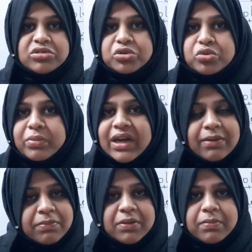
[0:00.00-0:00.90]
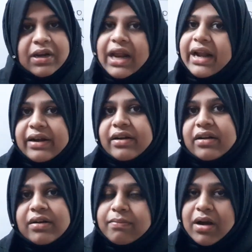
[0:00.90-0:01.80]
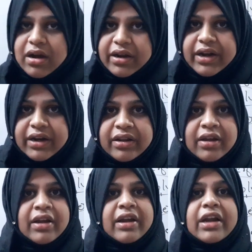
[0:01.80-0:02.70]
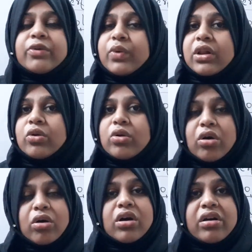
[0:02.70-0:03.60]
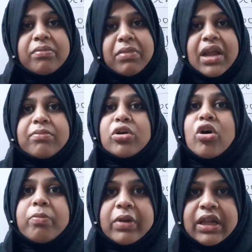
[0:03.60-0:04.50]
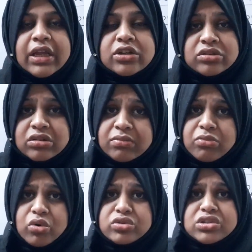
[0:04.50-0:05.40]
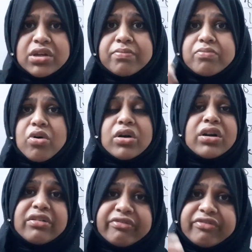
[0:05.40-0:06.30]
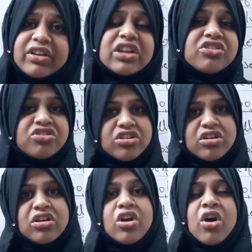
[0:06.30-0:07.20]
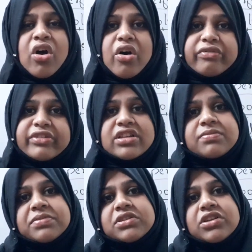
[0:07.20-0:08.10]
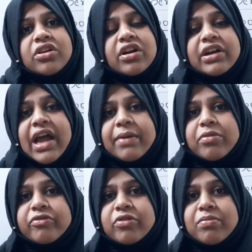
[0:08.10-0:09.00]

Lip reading: too many people enter a market, it will no longer remain monopoly. So the most important feature of this particular type of a